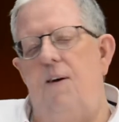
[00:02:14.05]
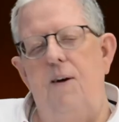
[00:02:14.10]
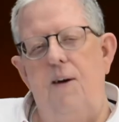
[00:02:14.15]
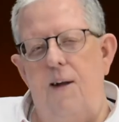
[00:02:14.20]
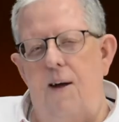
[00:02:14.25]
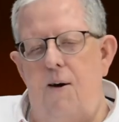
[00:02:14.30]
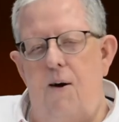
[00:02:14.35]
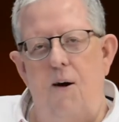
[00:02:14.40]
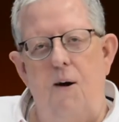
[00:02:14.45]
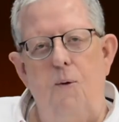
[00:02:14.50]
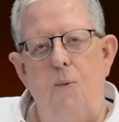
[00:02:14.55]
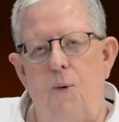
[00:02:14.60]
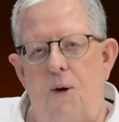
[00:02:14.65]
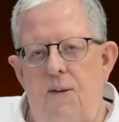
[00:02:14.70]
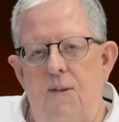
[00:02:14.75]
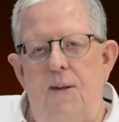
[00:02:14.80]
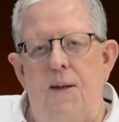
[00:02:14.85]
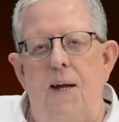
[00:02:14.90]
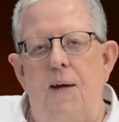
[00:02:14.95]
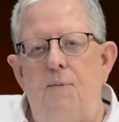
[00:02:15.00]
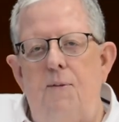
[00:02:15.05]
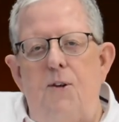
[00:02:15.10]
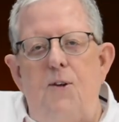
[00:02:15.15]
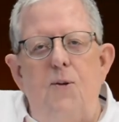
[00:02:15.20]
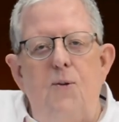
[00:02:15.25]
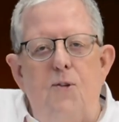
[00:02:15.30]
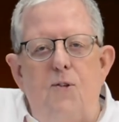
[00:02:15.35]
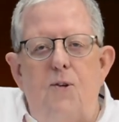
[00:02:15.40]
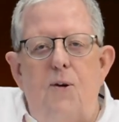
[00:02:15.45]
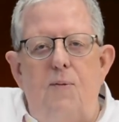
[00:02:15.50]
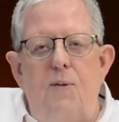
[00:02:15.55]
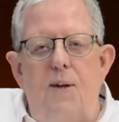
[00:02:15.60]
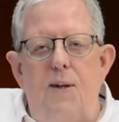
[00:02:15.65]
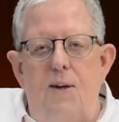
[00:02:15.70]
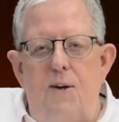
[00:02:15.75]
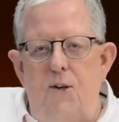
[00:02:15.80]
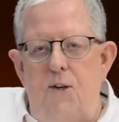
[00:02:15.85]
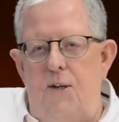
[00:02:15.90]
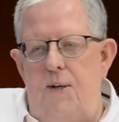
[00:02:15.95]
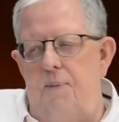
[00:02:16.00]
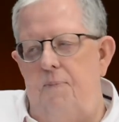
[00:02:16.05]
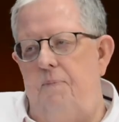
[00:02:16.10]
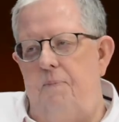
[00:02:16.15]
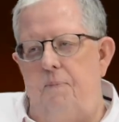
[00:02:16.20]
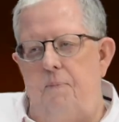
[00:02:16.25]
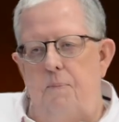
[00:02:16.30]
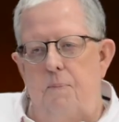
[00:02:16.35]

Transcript: What does that have to do with servant leadership?